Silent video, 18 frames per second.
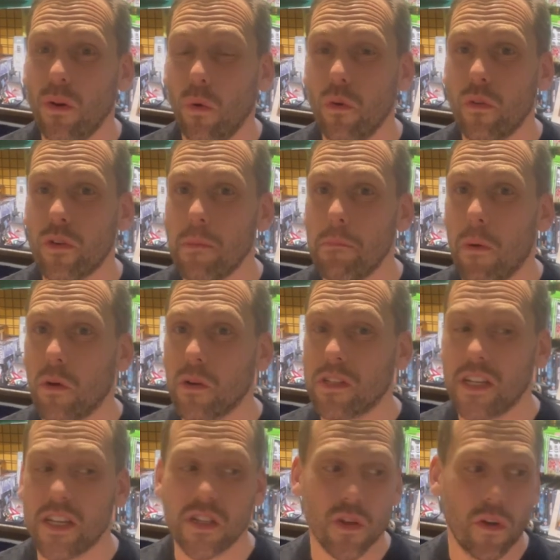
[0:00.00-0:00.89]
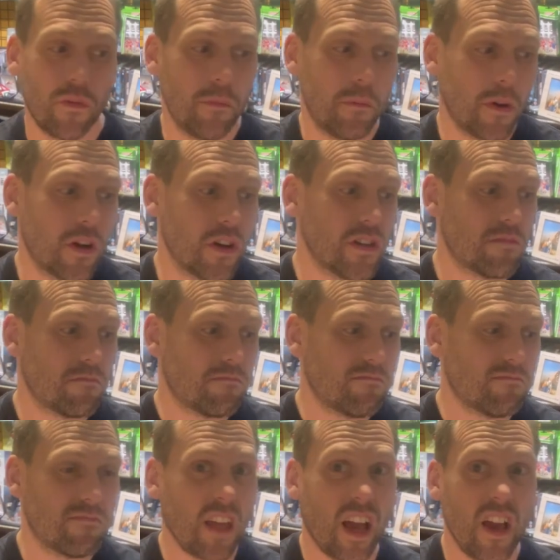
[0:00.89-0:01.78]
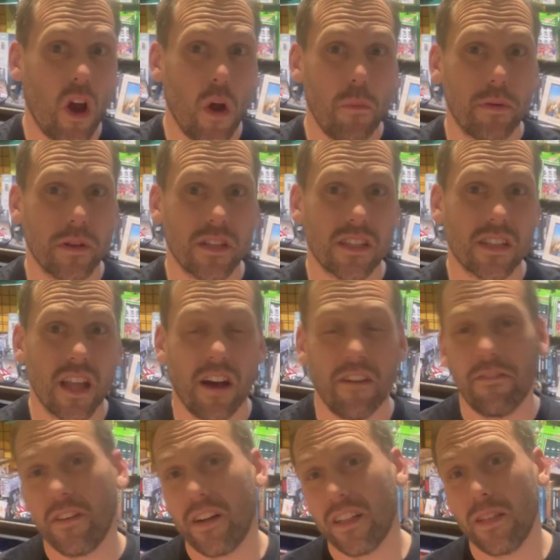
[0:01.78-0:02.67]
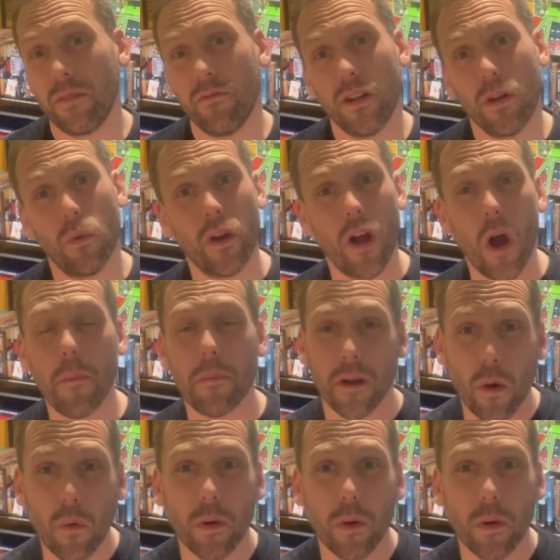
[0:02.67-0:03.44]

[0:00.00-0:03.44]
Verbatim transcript: ordering box sets often because they open stuff and I didn't really want to open.